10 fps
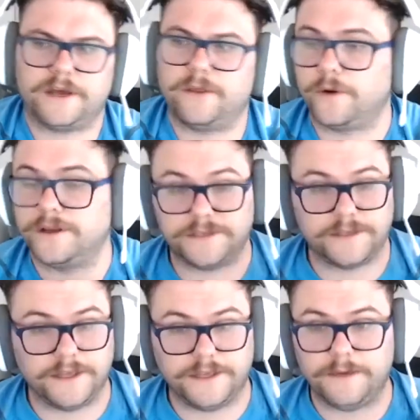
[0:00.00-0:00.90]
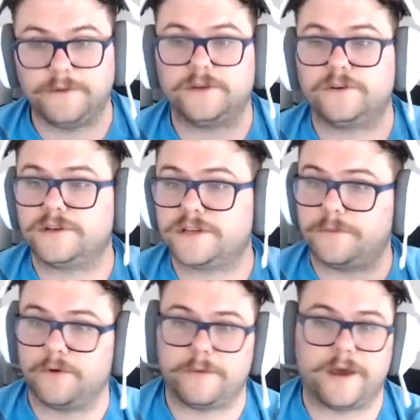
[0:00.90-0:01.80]
Otherwise, the demons are just going
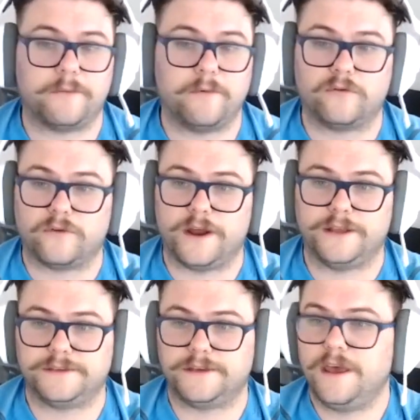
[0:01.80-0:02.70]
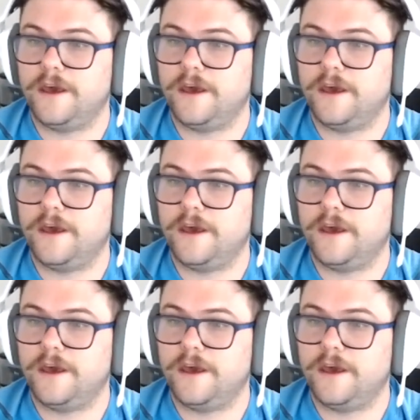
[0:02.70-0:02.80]
to bring back more friends.